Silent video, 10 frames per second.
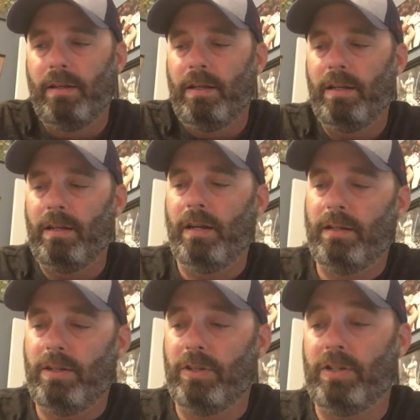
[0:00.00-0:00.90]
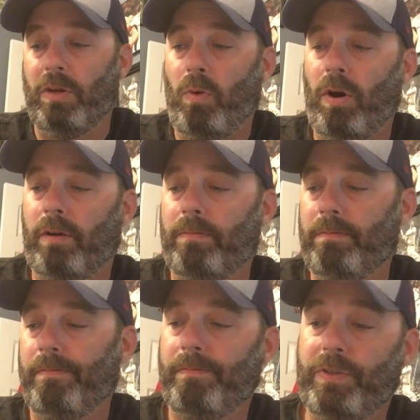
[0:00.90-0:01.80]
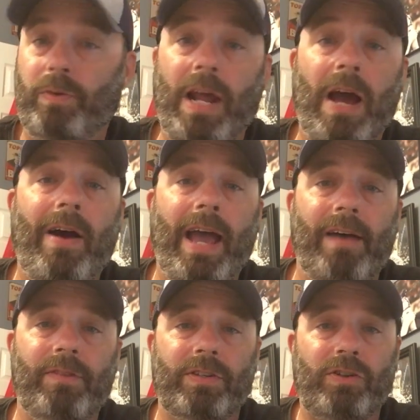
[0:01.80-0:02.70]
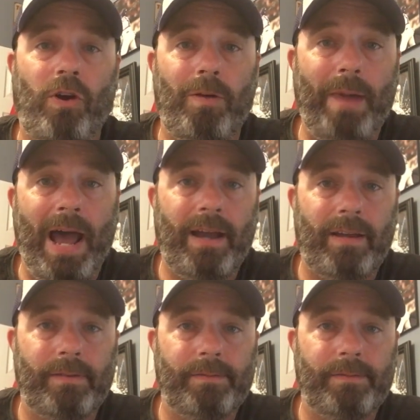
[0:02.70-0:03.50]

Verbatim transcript: it, it just didn't work. So now I have this card back.